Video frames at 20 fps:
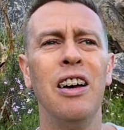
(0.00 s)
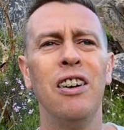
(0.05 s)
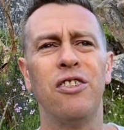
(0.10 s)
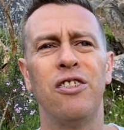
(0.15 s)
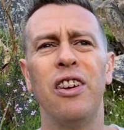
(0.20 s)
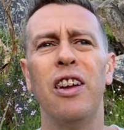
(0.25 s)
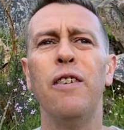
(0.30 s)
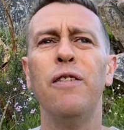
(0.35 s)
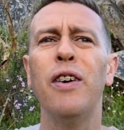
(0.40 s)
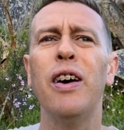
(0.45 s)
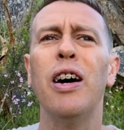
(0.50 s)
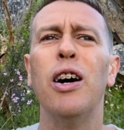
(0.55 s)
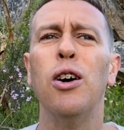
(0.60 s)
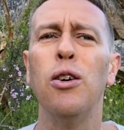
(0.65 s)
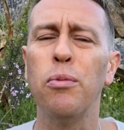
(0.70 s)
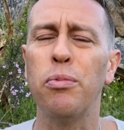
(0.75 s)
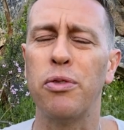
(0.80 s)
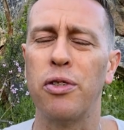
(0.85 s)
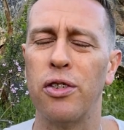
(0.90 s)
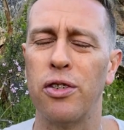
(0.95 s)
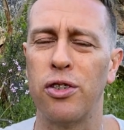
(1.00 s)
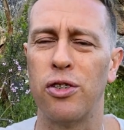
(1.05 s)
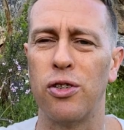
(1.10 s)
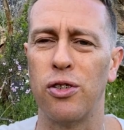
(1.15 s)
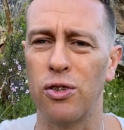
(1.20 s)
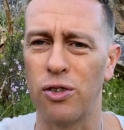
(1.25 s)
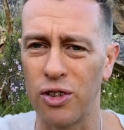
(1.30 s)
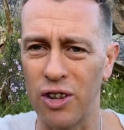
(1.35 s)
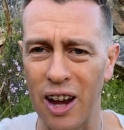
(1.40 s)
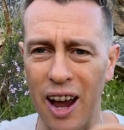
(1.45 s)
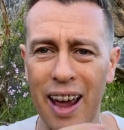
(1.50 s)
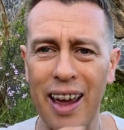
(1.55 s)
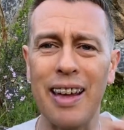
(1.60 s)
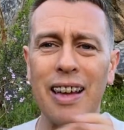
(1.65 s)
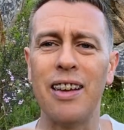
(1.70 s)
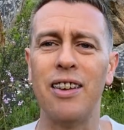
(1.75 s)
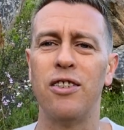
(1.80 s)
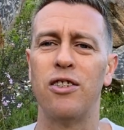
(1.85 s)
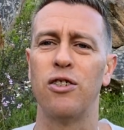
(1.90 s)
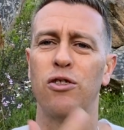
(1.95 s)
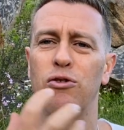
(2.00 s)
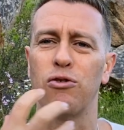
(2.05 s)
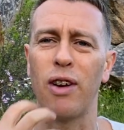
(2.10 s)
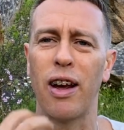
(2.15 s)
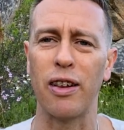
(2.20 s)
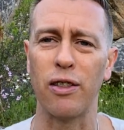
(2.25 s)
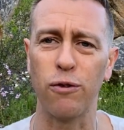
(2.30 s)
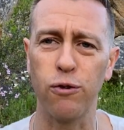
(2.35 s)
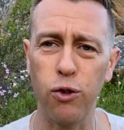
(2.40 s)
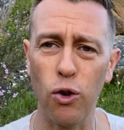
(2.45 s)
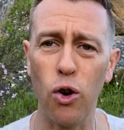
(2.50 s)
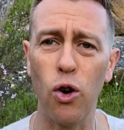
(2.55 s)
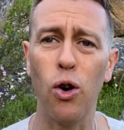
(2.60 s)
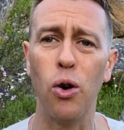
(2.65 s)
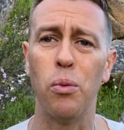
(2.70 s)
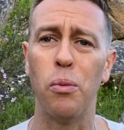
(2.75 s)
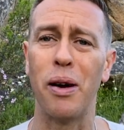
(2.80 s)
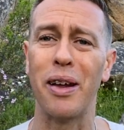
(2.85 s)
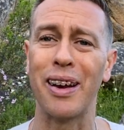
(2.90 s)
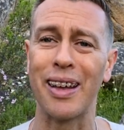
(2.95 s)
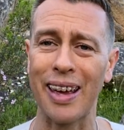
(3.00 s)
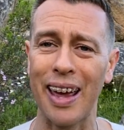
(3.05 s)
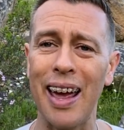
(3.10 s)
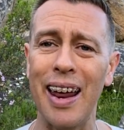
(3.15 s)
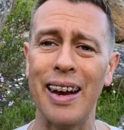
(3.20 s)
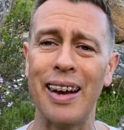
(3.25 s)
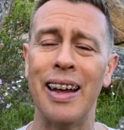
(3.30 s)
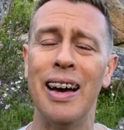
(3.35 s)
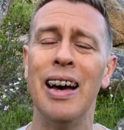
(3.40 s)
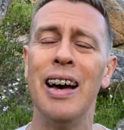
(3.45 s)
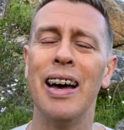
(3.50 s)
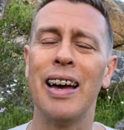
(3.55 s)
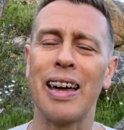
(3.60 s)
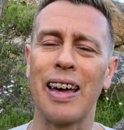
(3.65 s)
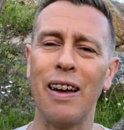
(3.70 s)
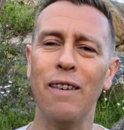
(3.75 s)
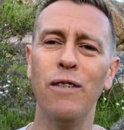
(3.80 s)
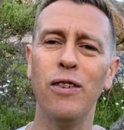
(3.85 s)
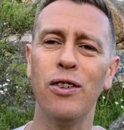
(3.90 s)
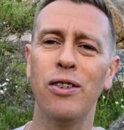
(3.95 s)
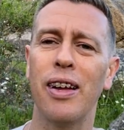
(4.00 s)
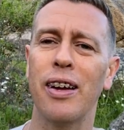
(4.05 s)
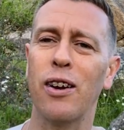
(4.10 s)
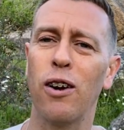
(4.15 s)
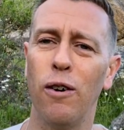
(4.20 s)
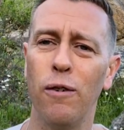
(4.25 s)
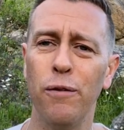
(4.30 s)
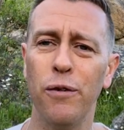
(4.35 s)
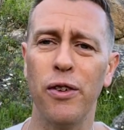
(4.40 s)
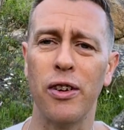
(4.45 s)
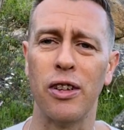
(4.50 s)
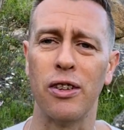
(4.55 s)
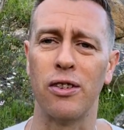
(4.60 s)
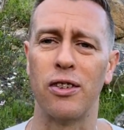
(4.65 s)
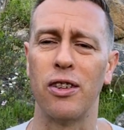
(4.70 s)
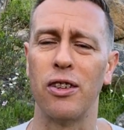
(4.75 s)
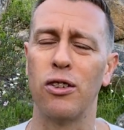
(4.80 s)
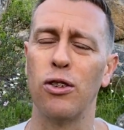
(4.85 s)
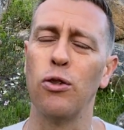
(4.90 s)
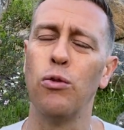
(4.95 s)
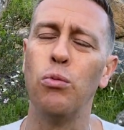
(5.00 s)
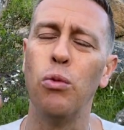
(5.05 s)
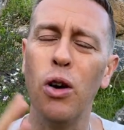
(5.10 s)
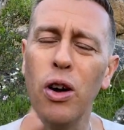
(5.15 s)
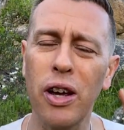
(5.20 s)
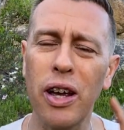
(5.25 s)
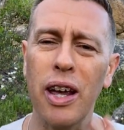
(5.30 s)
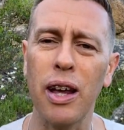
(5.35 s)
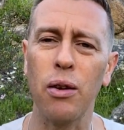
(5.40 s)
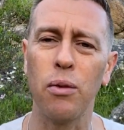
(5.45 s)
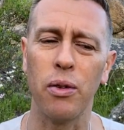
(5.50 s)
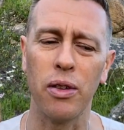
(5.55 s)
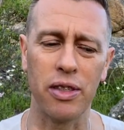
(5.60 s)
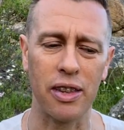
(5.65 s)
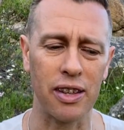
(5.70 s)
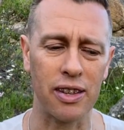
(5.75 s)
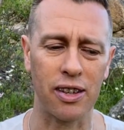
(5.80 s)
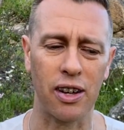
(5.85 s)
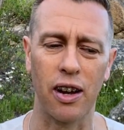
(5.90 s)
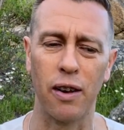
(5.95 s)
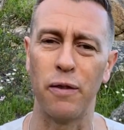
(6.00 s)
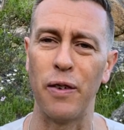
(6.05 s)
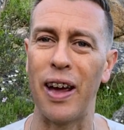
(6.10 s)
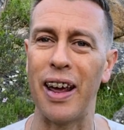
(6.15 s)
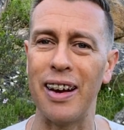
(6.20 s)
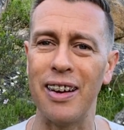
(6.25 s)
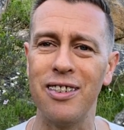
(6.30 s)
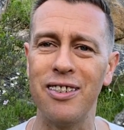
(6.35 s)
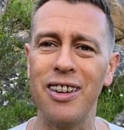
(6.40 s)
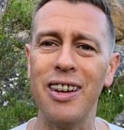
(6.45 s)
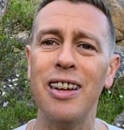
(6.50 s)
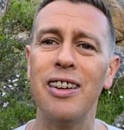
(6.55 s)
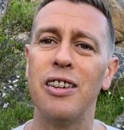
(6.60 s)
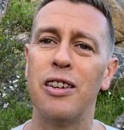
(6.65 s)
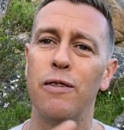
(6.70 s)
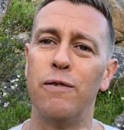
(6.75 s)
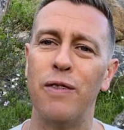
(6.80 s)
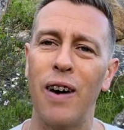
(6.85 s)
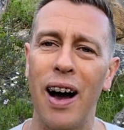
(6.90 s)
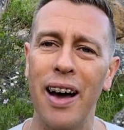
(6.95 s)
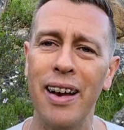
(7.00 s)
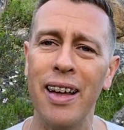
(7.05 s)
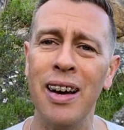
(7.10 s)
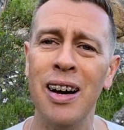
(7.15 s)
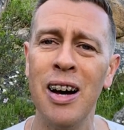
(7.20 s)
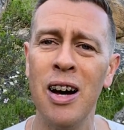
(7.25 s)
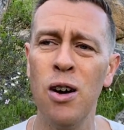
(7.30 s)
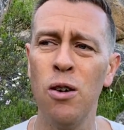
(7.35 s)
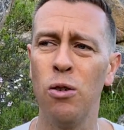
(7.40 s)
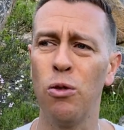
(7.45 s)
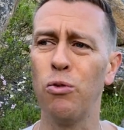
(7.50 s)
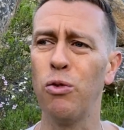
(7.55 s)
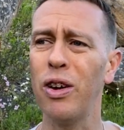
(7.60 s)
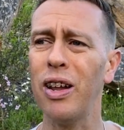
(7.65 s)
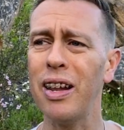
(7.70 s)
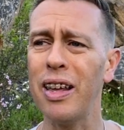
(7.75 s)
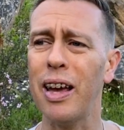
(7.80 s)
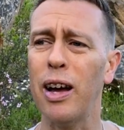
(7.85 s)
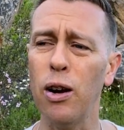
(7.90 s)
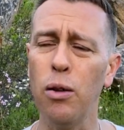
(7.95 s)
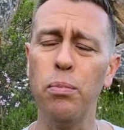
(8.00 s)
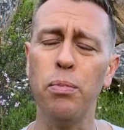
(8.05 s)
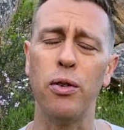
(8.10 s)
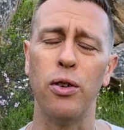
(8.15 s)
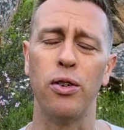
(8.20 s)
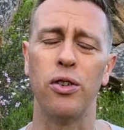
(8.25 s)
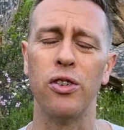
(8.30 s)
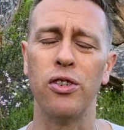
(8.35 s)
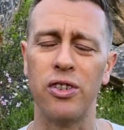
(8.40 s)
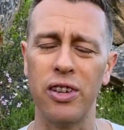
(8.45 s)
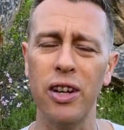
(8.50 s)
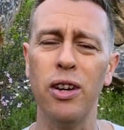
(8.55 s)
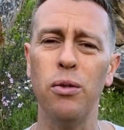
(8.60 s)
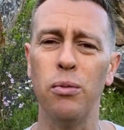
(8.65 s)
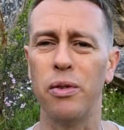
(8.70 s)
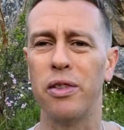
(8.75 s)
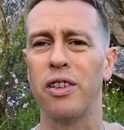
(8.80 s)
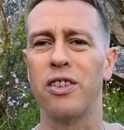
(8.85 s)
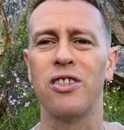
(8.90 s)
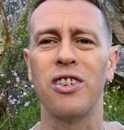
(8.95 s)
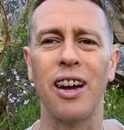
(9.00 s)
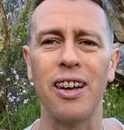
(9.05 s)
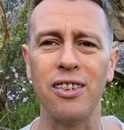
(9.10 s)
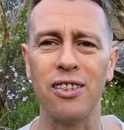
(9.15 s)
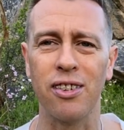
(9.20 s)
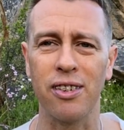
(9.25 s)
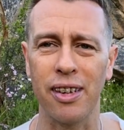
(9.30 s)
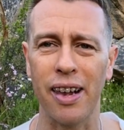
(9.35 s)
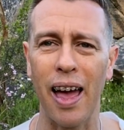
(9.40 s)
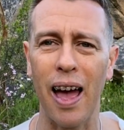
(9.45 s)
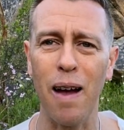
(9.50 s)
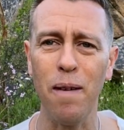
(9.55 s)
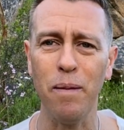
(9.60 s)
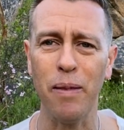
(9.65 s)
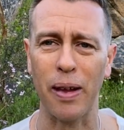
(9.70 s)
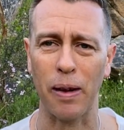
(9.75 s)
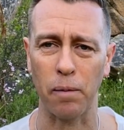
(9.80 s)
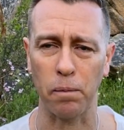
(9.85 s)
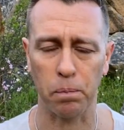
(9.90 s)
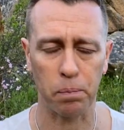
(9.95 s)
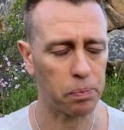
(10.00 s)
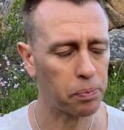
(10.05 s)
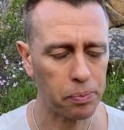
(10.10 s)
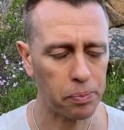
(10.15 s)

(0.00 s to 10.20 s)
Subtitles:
Shiva helps us to change and transform and again, give us that confidence. And so working with this kind of energy and Davana will really help you to deal with the changes that are happening.